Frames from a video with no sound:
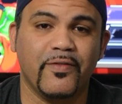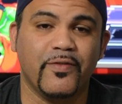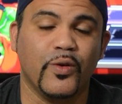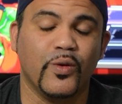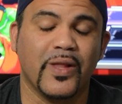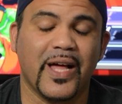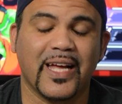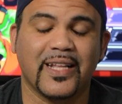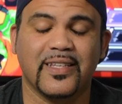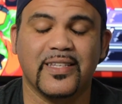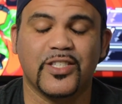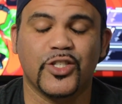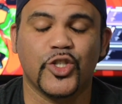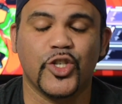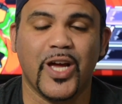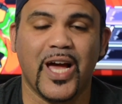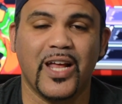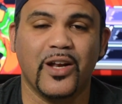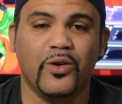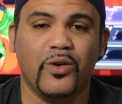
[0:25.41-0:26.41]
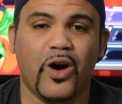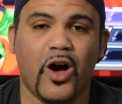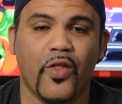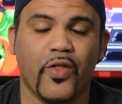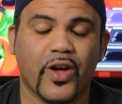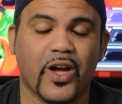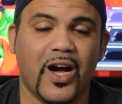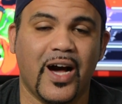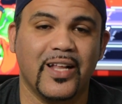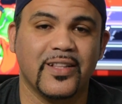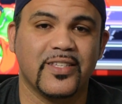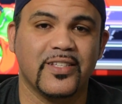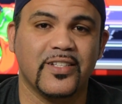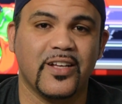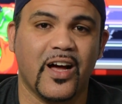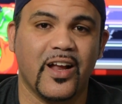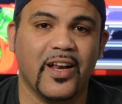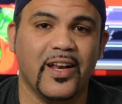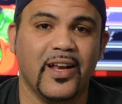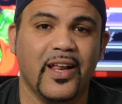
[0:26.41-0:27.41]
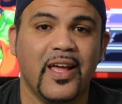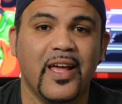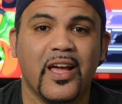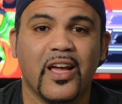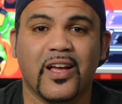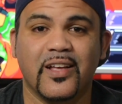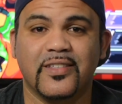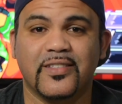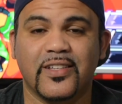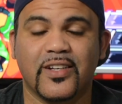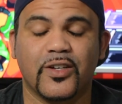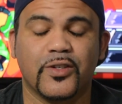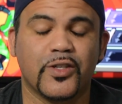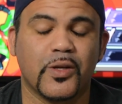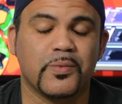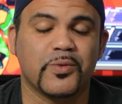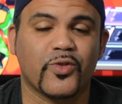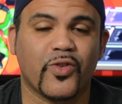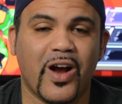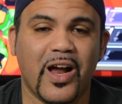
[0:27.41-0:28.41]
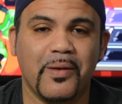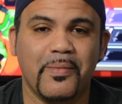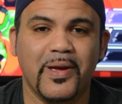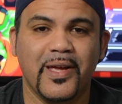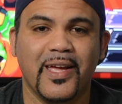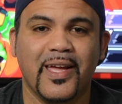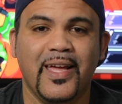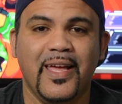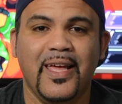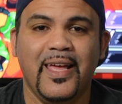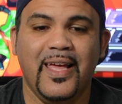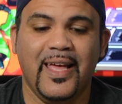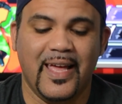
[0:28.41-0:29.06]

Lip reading: If you like this channel, all the content on it, consider subscribing.